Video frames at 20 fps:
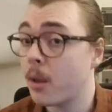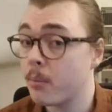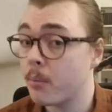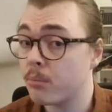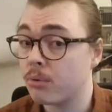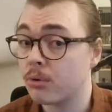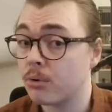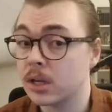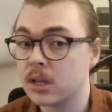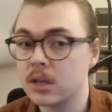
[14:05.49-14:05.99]

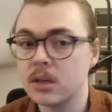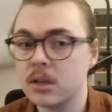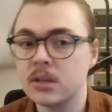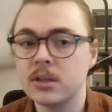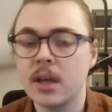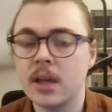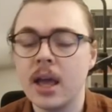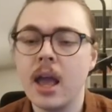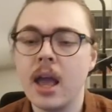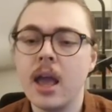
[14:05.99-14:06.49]
Pretty good.
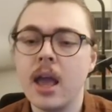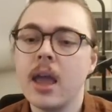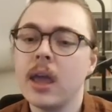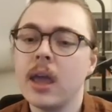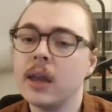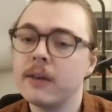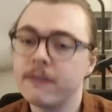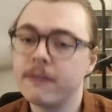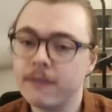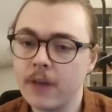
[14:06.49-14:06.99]

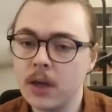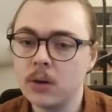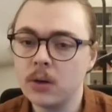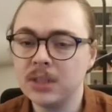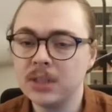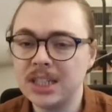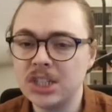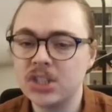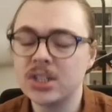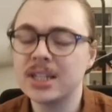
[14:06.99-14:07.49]
Infernal
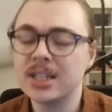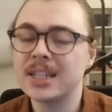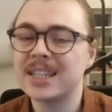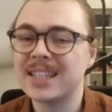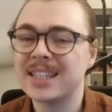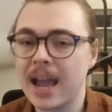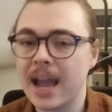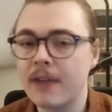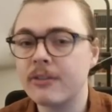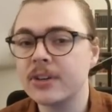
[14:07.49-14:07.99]
Legion
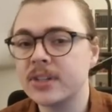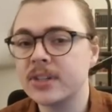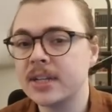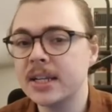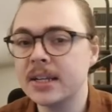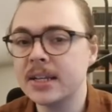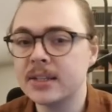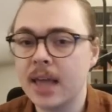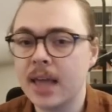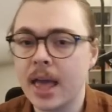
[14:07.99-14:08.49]

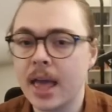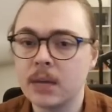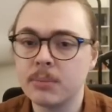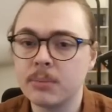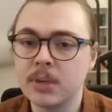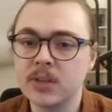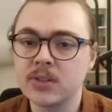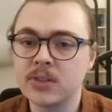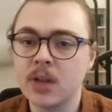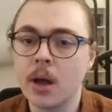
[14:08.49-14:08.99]
guarantees that
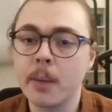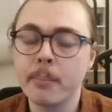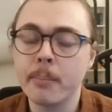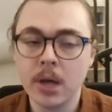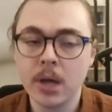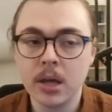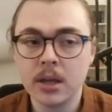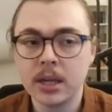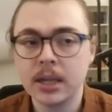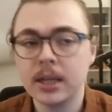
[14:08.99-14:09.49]
enemies are
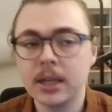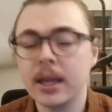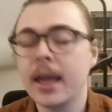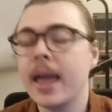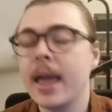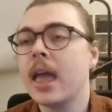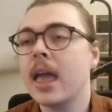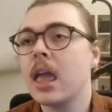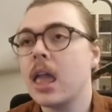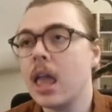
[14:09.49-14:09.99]
burning.
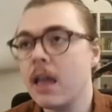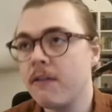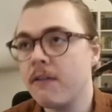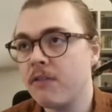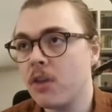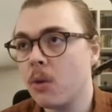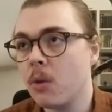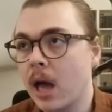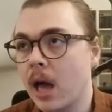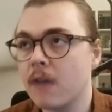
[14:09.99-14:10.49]
If
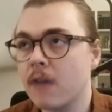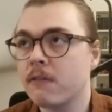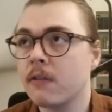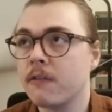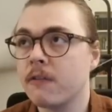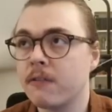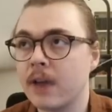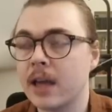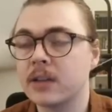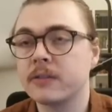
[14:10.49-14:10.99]
you have
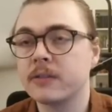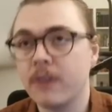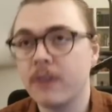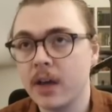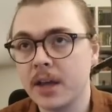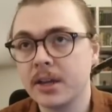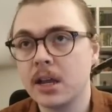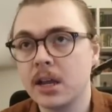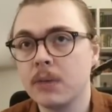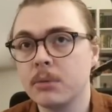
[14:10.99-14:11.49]
flat
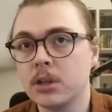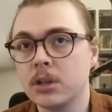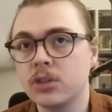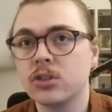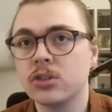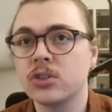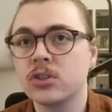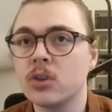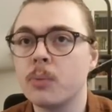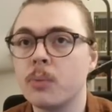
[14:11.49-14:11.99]
fire damage
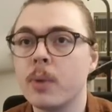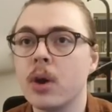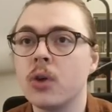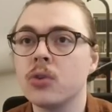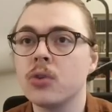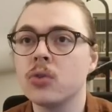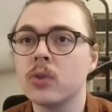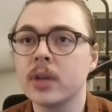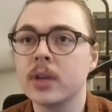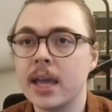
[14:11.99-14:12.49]
somewhere on
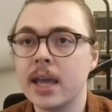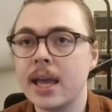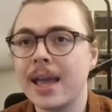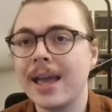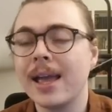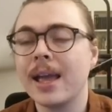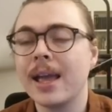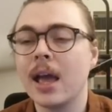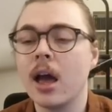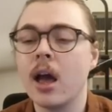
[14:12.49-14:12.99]
your
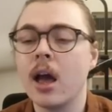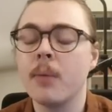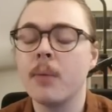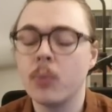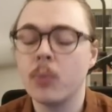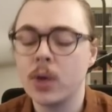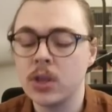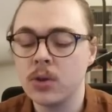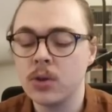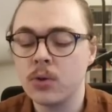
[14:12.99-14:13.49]
gear,
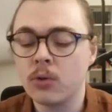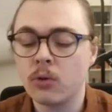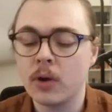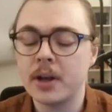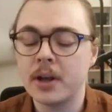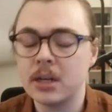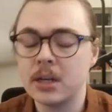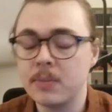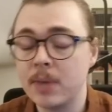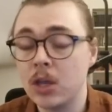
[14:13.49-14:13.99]
when you crit
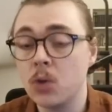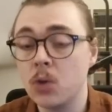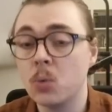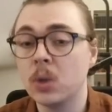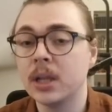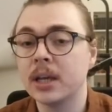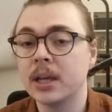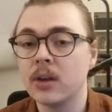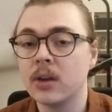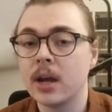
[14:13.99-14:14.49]
an enemy, you
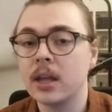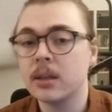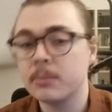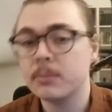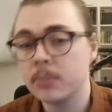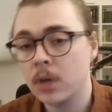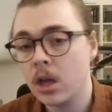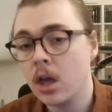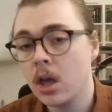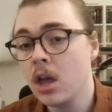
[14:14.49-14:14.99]
will ignite
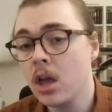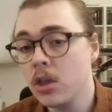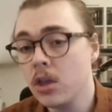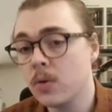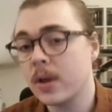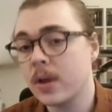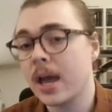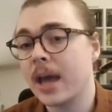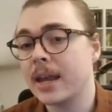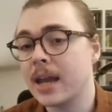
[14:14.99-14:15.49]
them. You
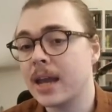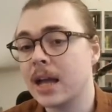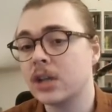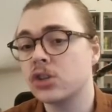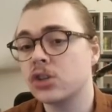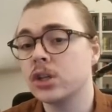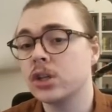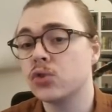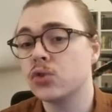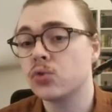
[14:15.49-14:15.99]
can
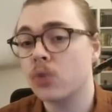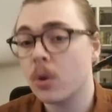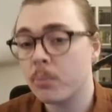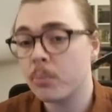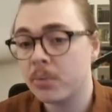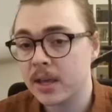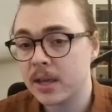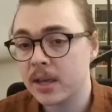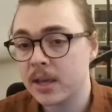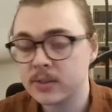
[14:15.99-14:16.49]
actually drop
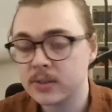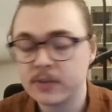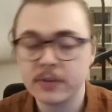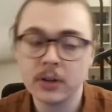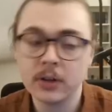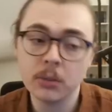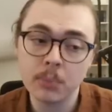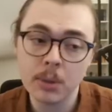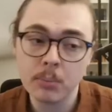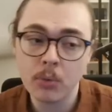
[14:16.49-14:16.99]
this for a
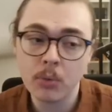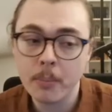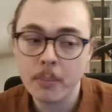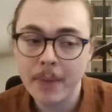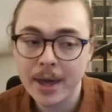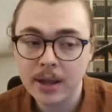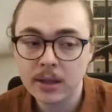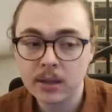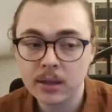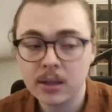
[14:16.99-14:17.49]
little bit more
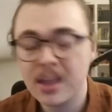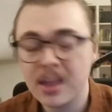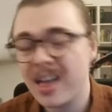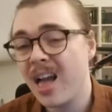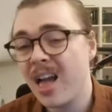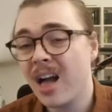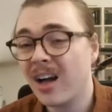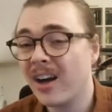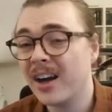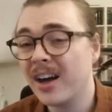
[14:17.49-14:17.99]
mana.
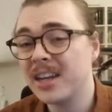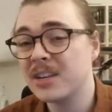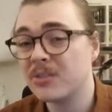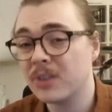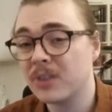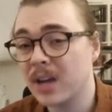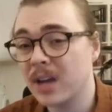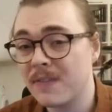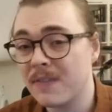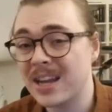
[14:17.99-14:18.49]
I didn't
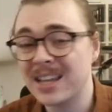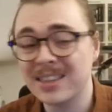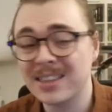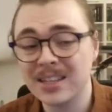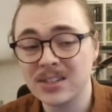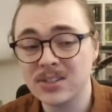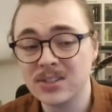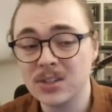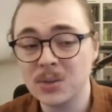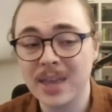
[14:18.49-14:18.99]
really have anything
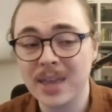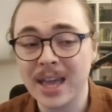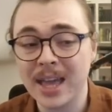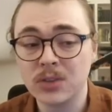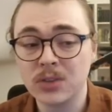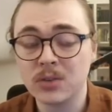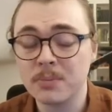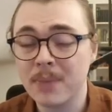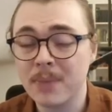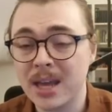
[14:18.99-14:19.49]
to do with the
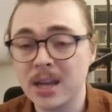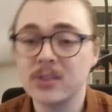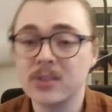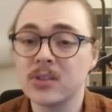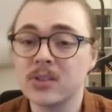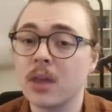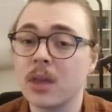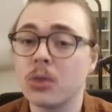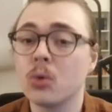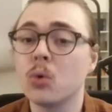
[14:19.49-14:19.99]
extra mana,
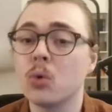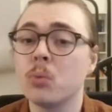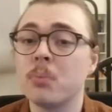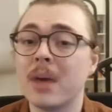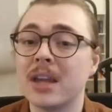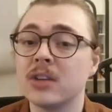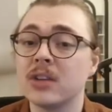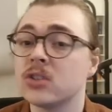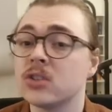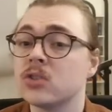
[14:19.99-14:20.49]
so I thought it
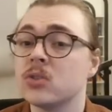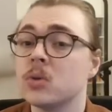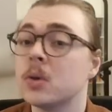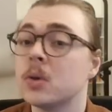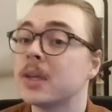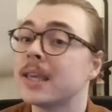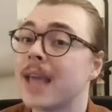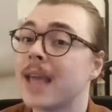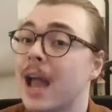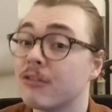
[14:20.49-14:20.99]
better just to
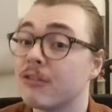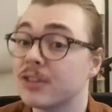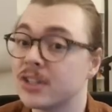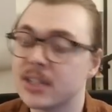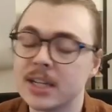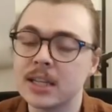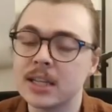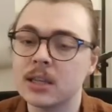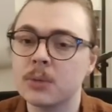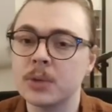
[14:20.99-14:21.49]

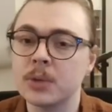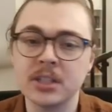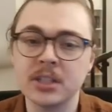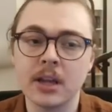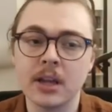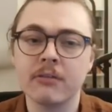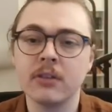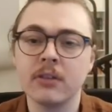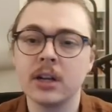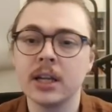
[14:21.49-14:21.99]
guarantee that we're
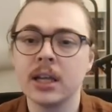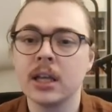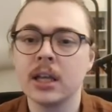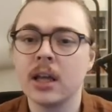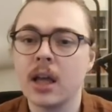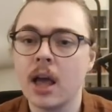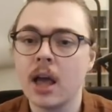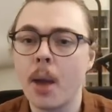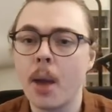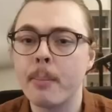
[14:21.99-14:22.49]
definitely
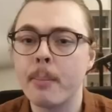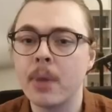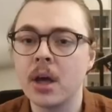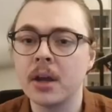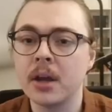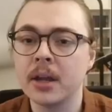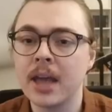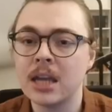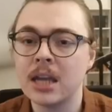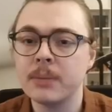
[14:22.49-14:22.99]

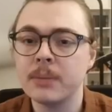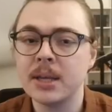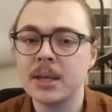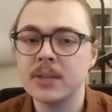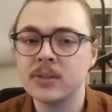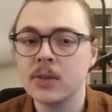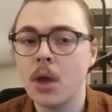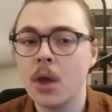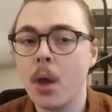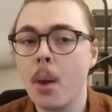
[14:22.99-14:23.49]
burning
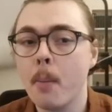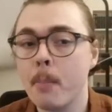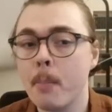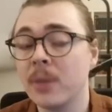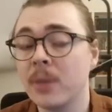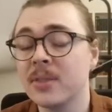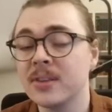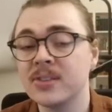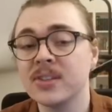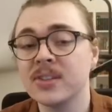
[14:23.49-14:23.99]
enemies.
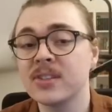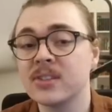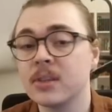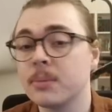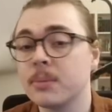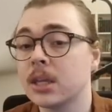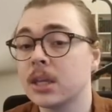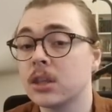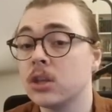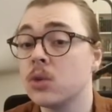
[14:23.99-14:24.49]
But this is
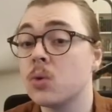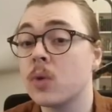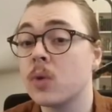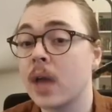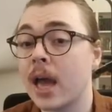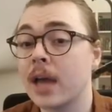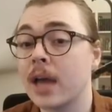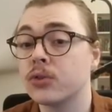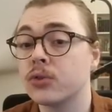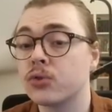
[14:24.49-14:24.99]
something that you
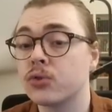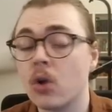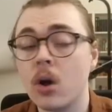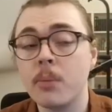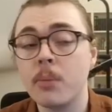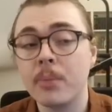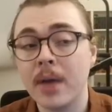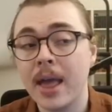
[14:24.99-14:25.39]
can drop.